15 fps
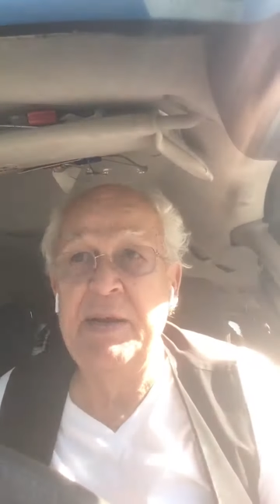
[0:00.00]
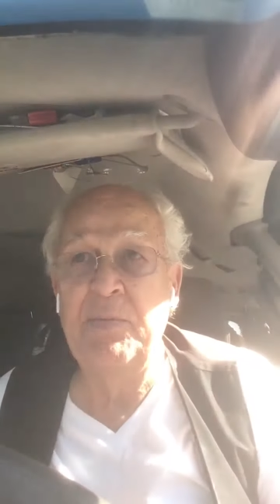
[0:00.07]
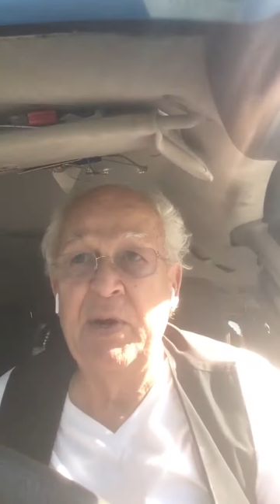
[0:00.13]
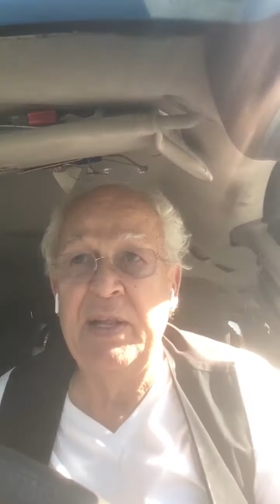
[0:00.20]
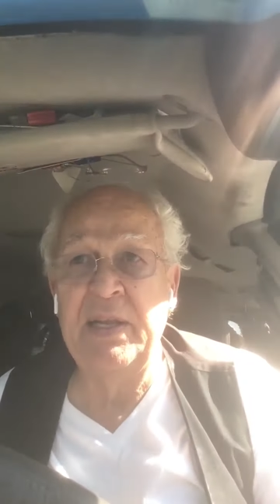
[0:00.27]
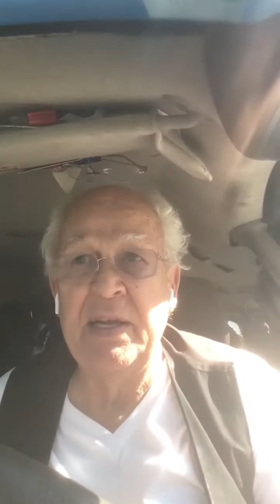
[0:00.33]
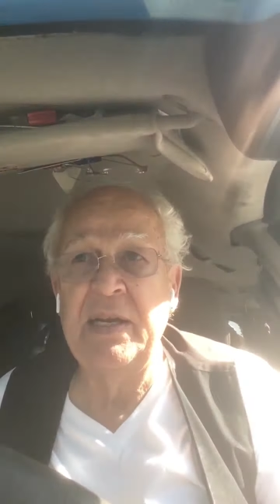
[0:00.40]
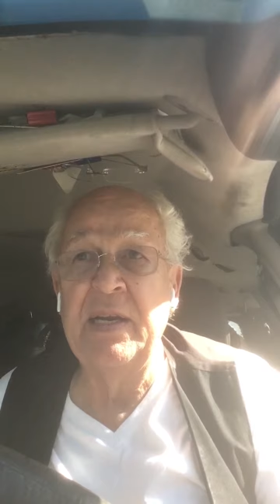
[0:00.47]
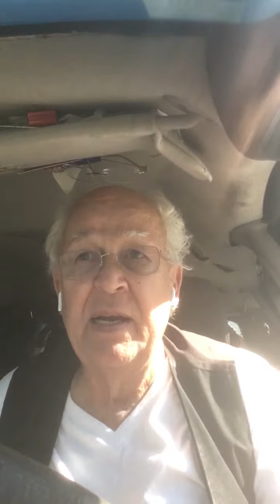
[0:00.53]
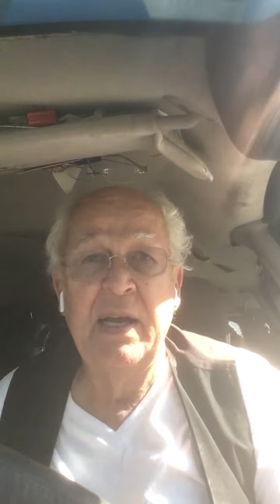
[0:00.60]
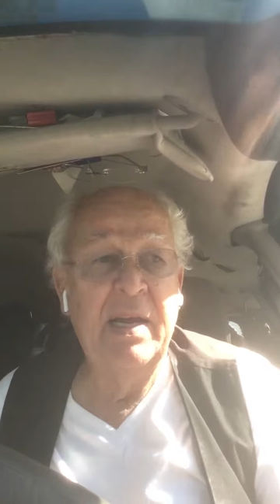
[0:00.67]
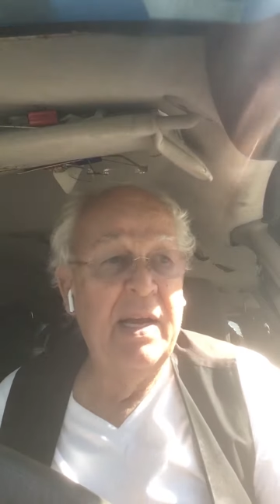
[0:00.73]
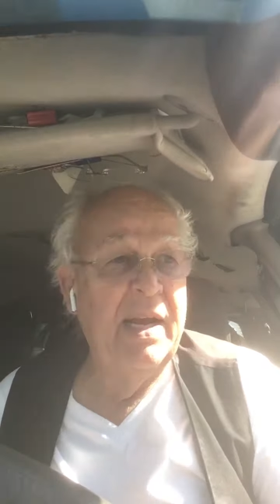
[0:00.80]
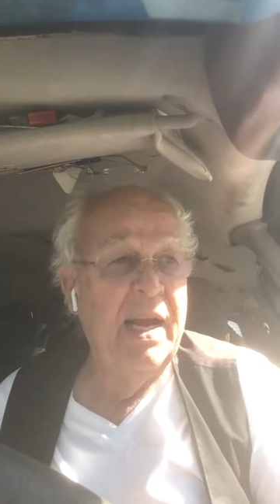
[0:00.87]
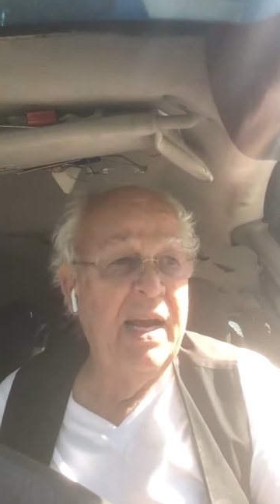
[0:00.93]
with it,
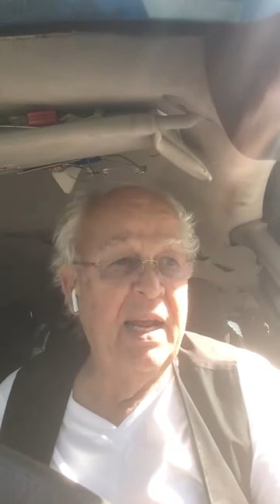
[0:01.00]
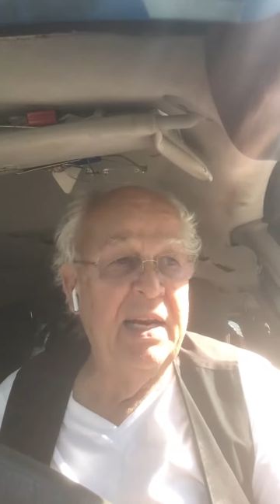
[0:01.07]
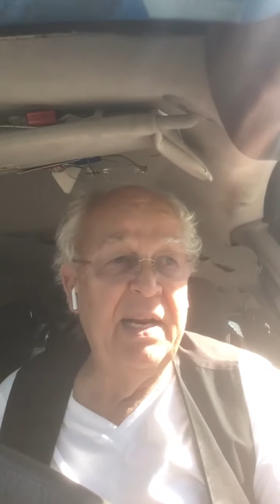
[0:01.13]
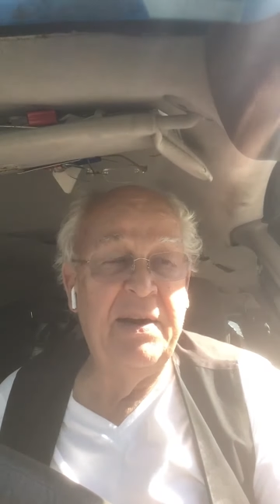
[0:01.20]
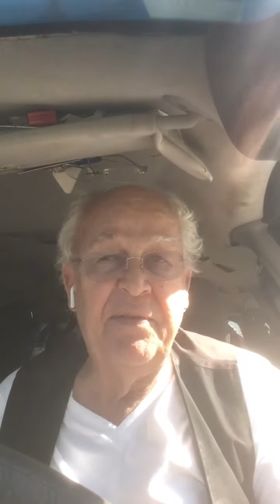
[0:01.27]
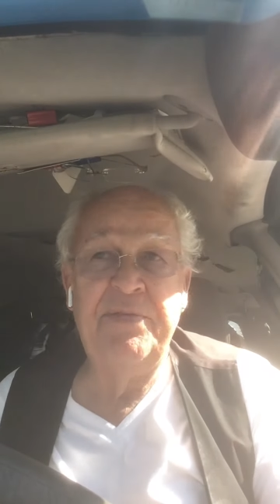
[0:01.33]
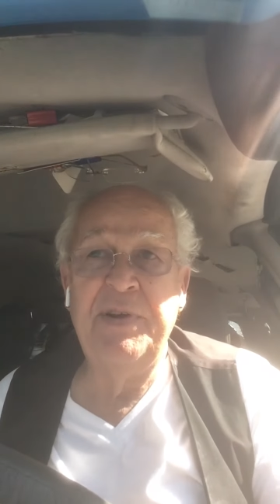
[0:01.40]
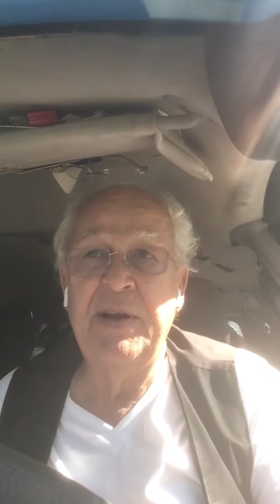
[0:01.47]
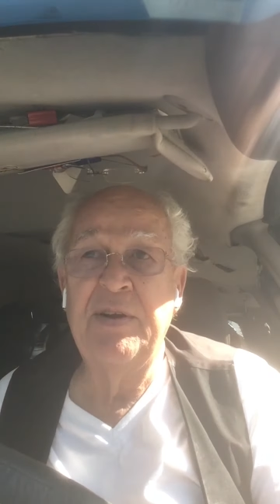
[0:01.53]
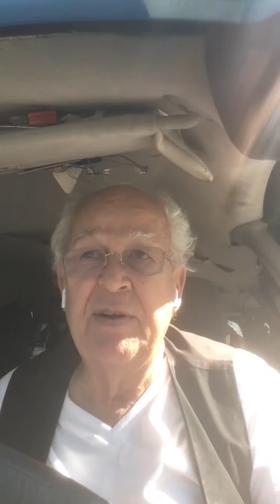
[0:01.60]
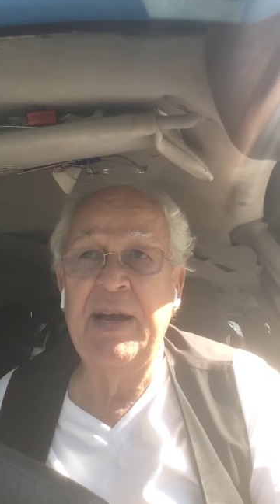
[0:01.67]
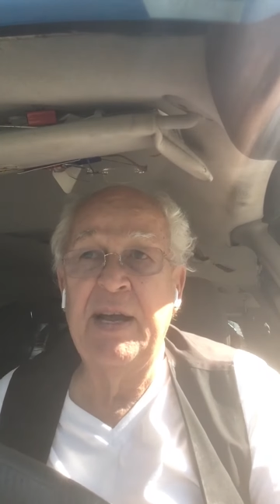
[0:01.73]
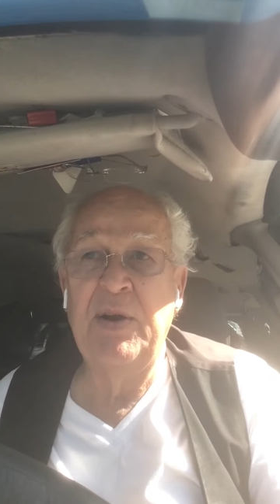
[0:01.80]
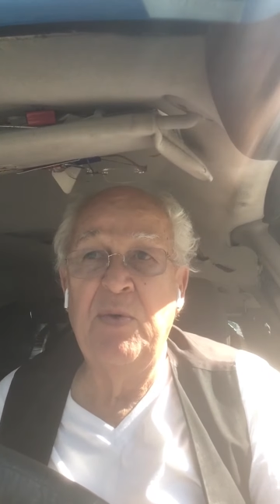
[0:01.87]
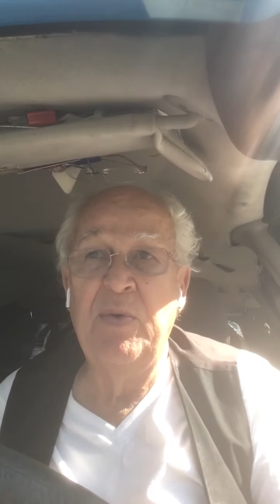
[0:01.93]
and then figure
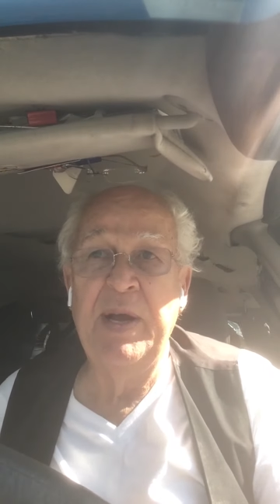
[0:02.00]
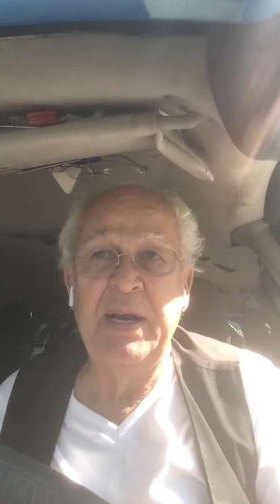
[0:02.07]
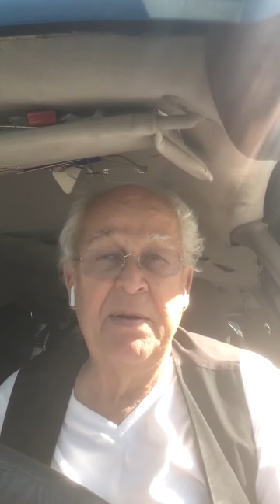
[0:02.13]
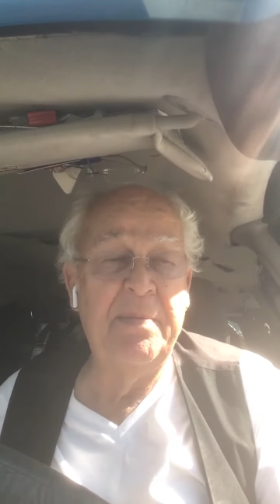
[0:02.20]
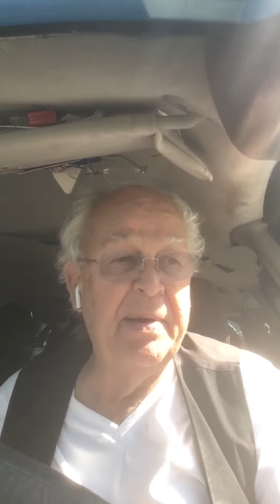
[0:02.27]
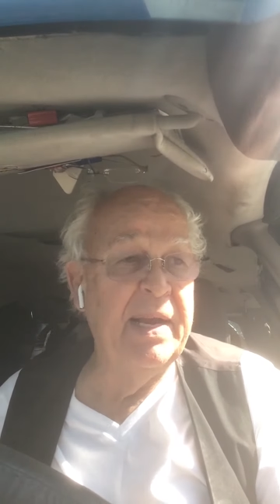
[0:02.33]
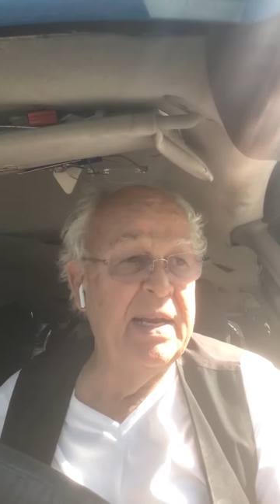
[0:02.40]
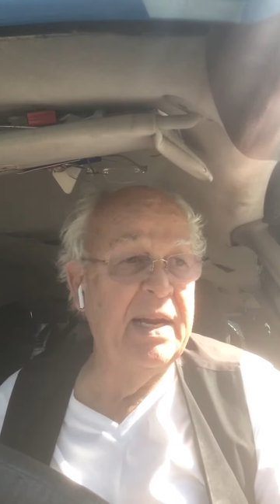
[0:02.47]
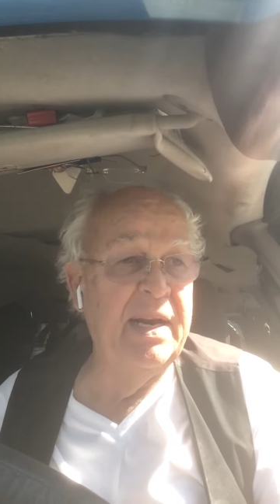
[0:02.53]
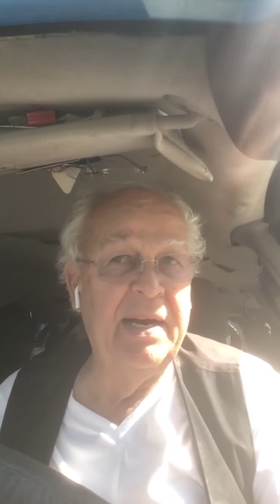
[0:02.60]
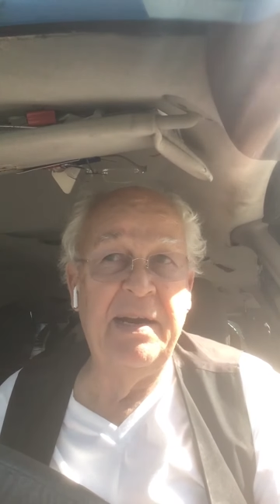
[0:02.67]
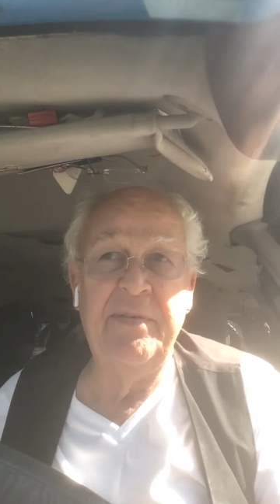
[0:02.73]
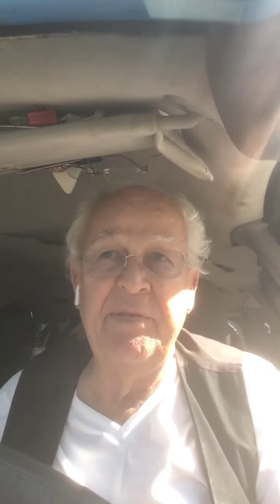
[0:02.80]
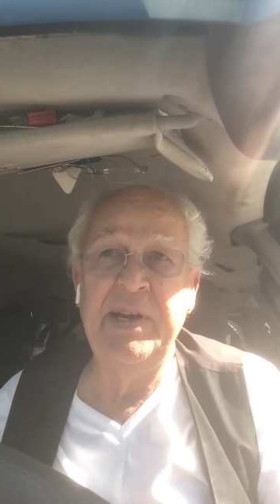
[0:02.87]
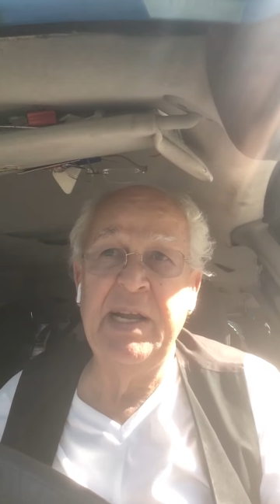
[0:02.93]
out a way to make it
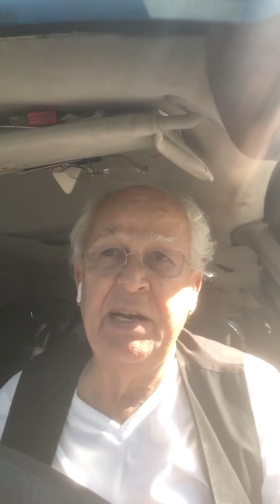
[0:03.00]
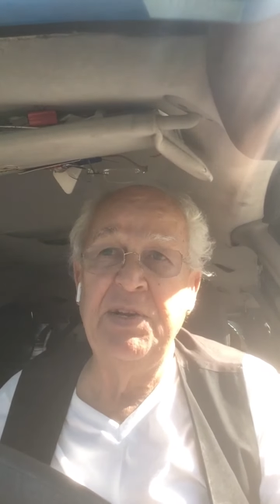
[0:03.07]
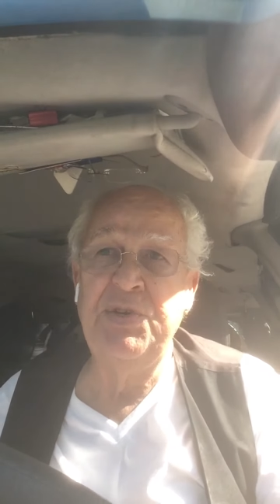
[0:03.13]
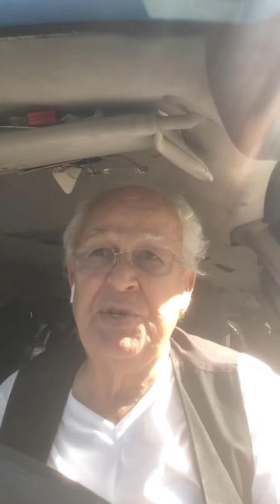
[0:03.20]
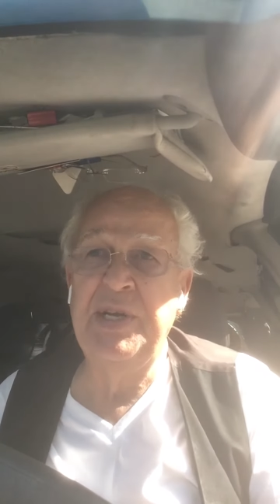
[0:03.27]
an advantage